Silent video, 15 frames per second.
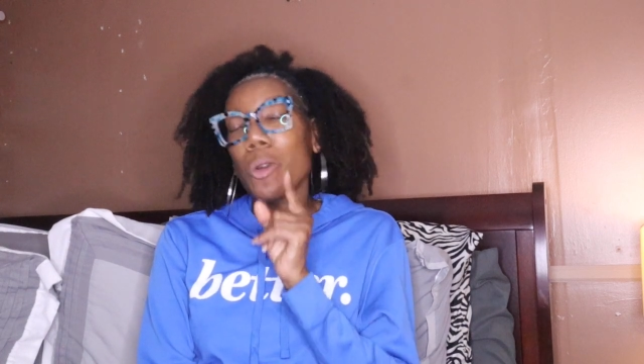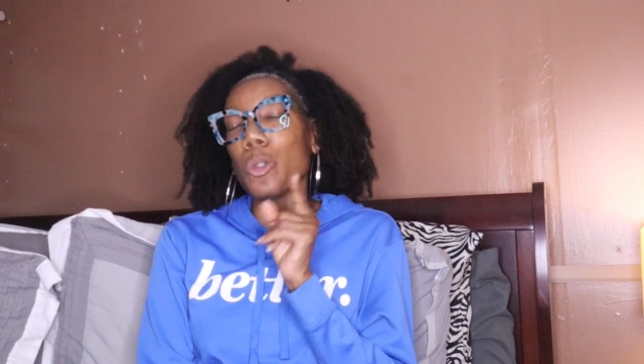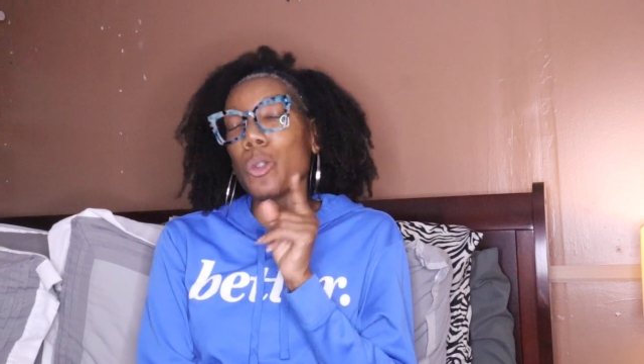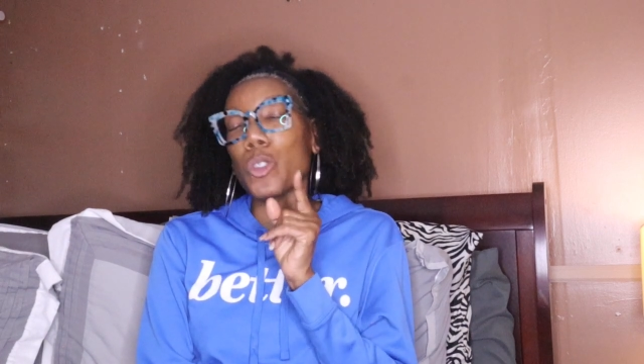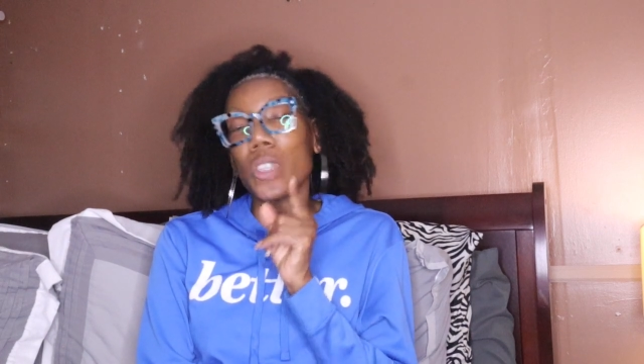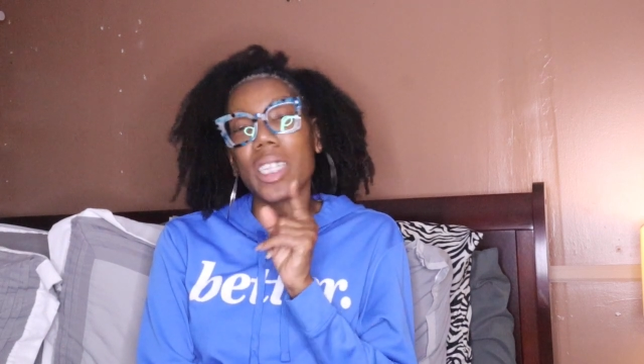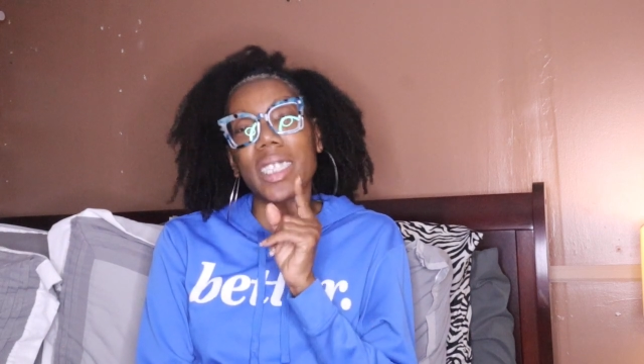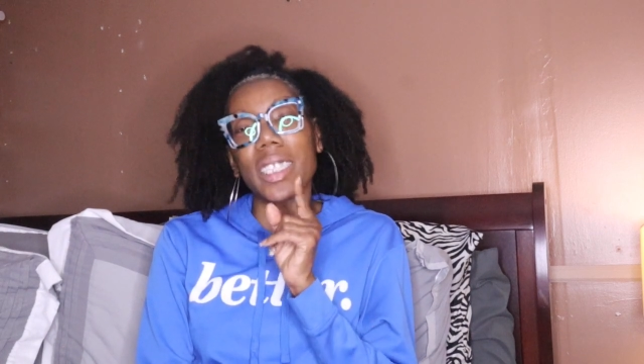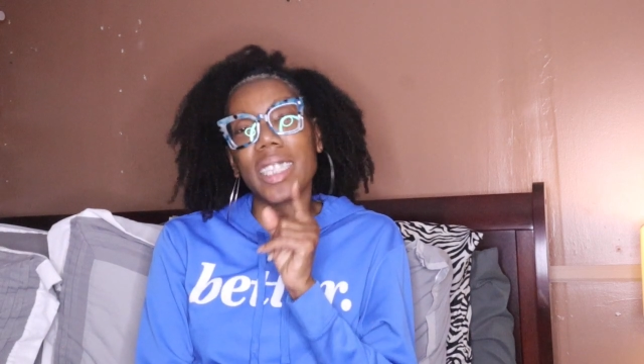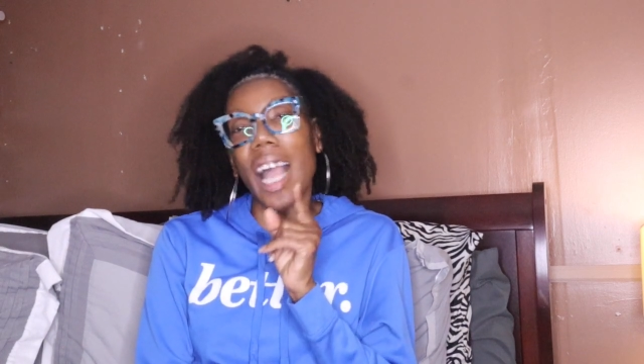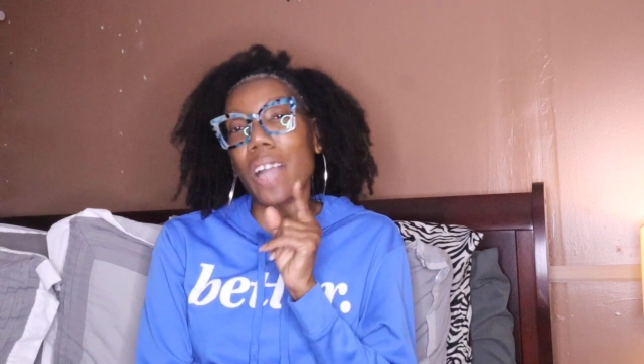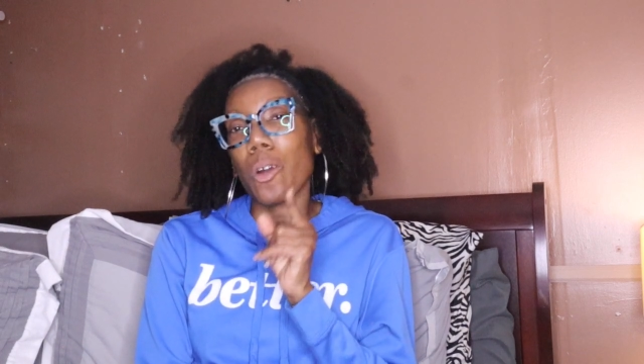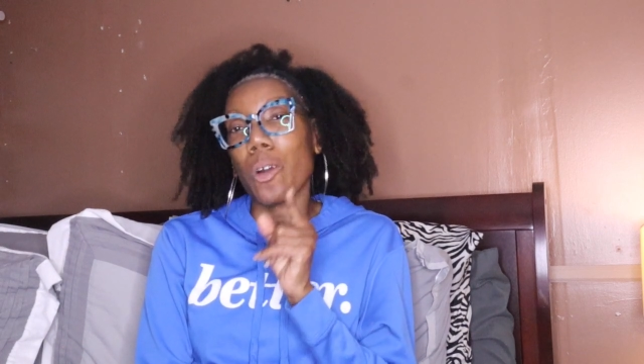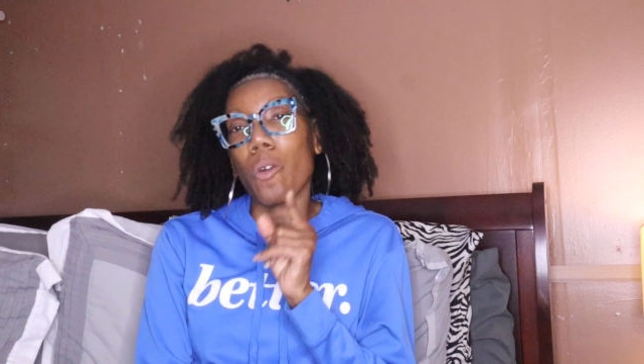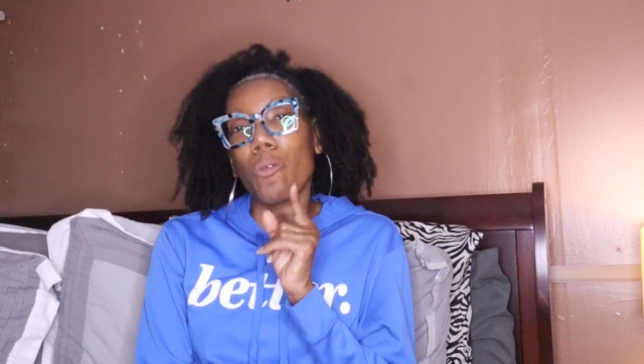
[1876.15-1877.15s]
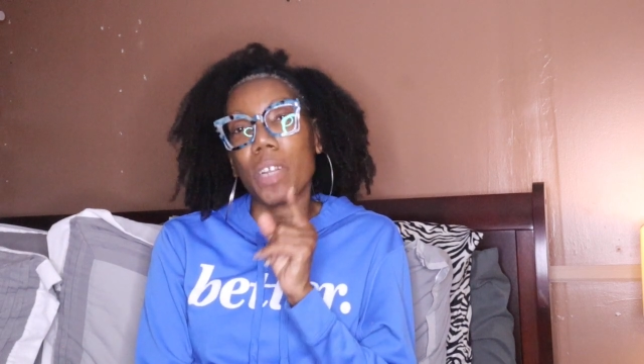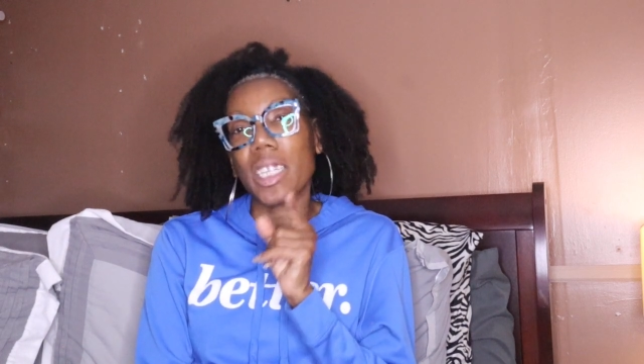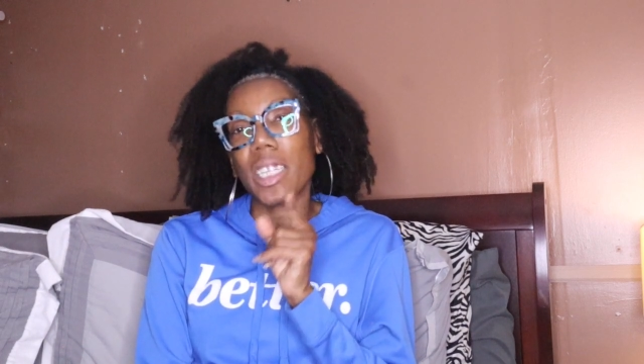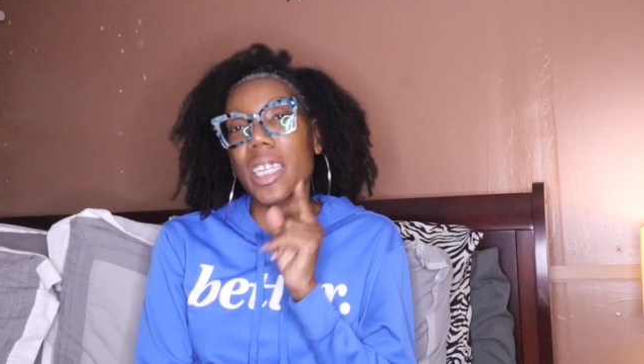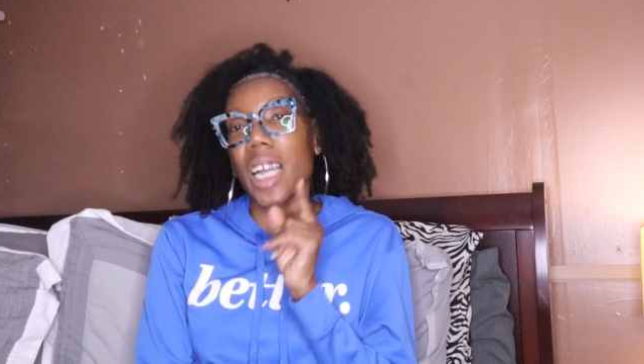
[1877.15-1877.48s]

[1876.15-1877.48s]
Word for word: Uhtred is not gonna really